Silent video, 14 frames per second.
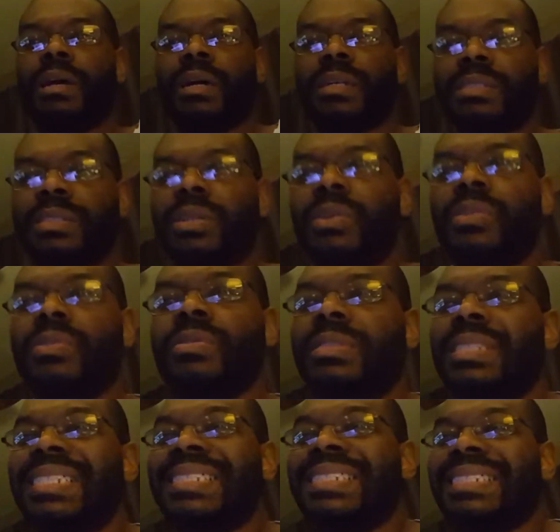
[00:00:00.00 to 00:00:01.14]
It's called
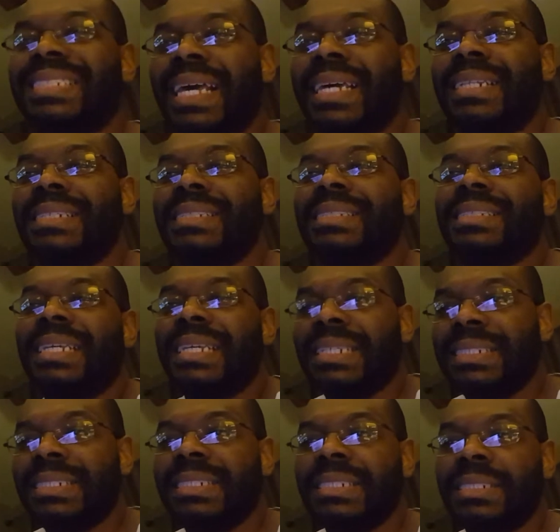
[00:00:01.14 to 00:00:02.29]
The Saddest
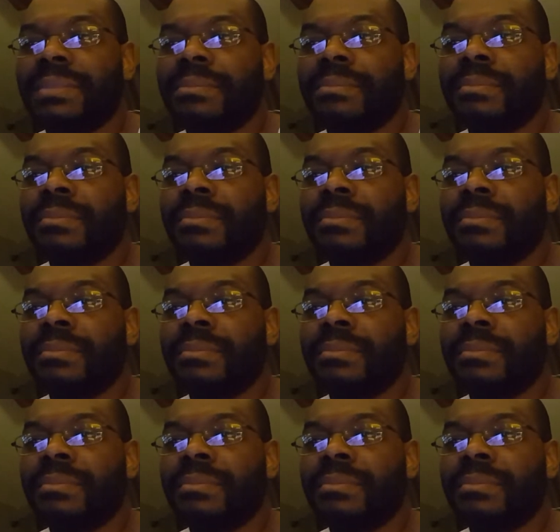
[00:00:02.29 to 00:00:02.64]
Endings